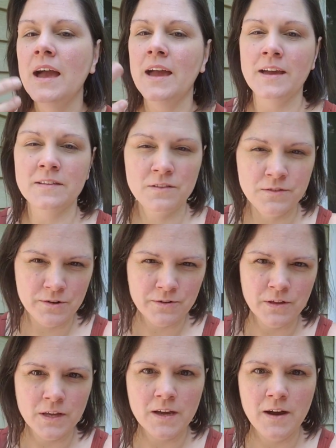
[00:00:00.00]

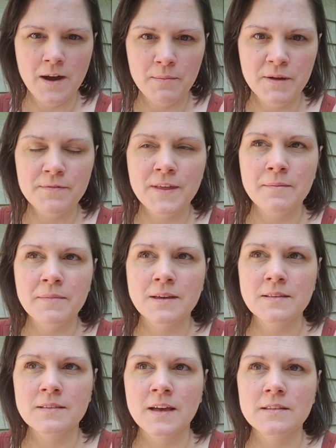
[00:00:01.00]
externally calm, if that
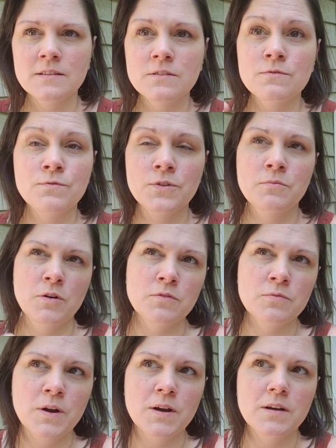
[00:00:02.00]
makes sense, for the
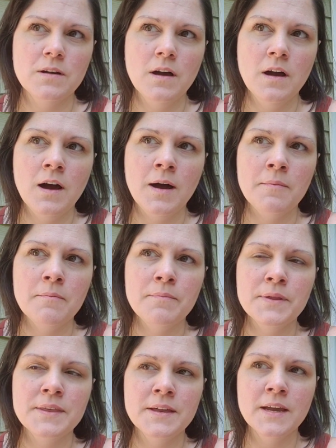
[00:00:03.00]
most part.
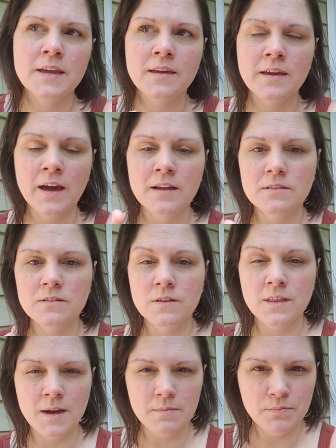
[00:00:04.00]
But then I get
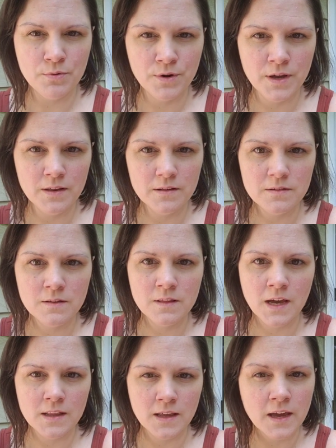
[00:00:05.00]
to that point, to
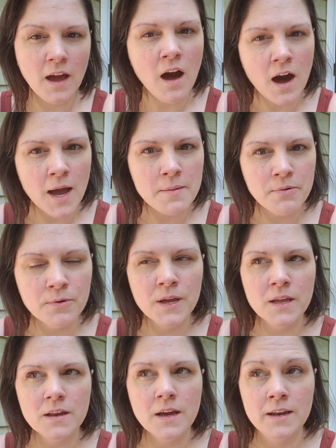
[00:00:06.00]
that like high
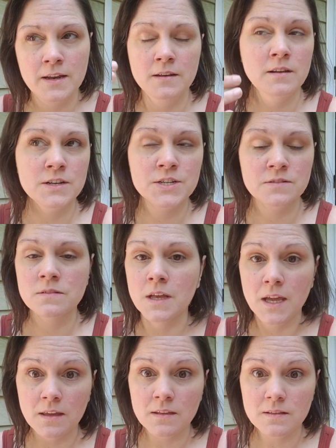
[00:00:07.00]
point, and it just
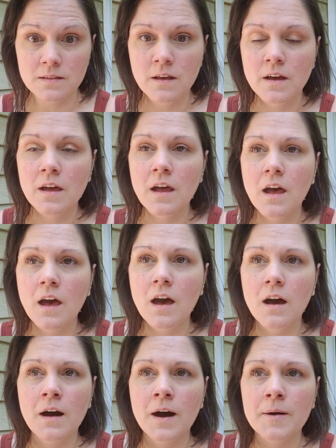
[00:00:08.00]
leaks.
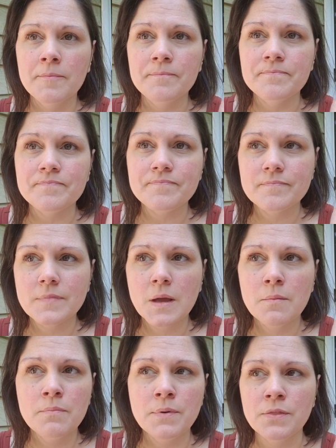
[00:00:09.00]

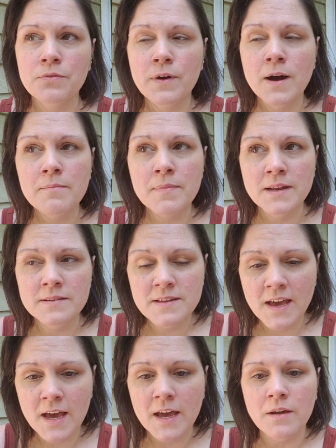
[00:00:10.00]
But throughout my
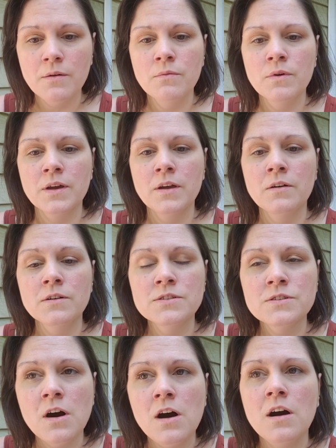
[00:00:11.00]
day, working on
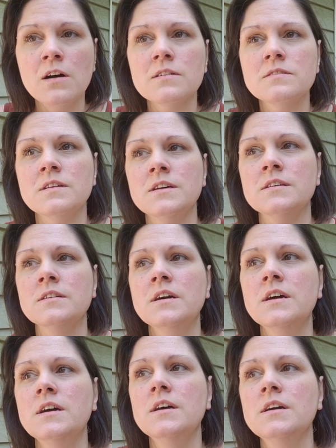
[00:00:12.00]
dogs, and,
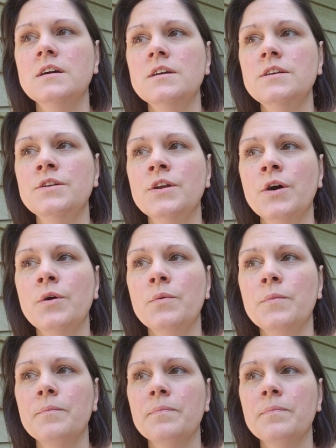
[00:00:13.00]
you know,